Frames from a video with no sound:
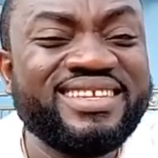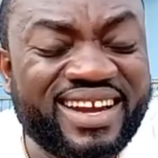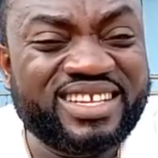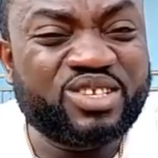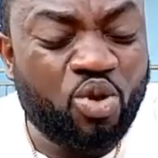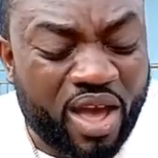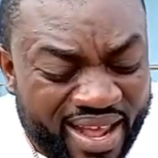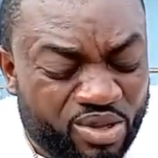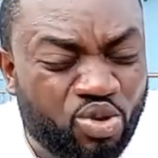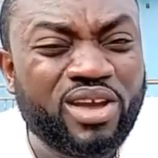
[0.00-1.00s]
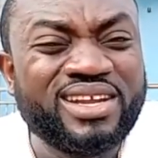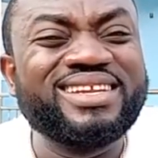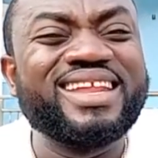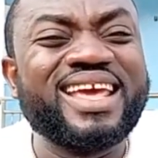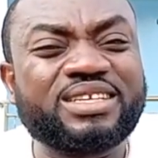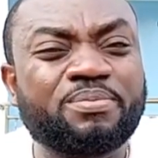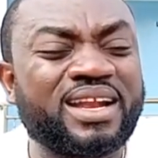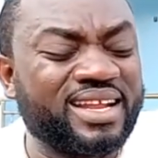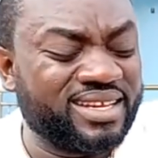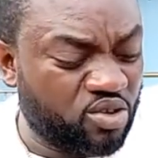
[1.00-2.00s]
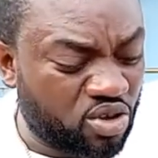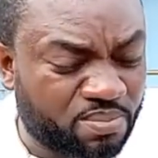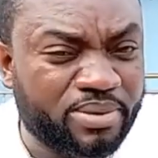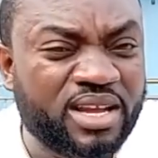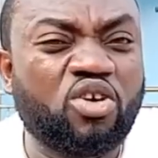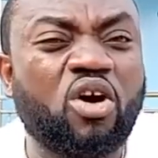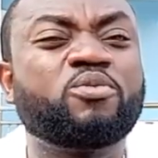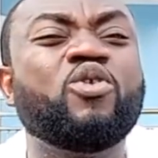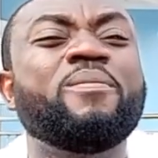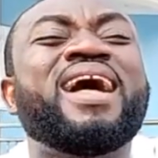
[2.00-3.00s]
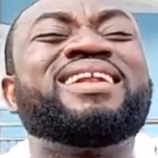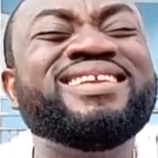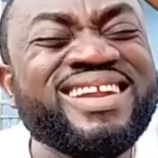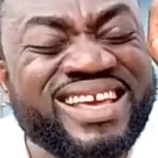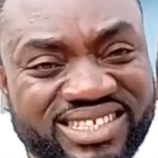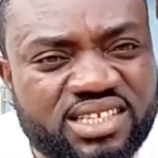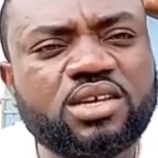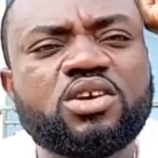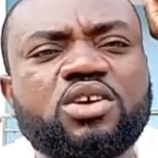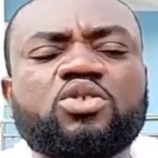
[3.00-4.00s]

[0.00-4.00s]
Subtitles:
There is no Edo in the diaspora that did not spend up to about at least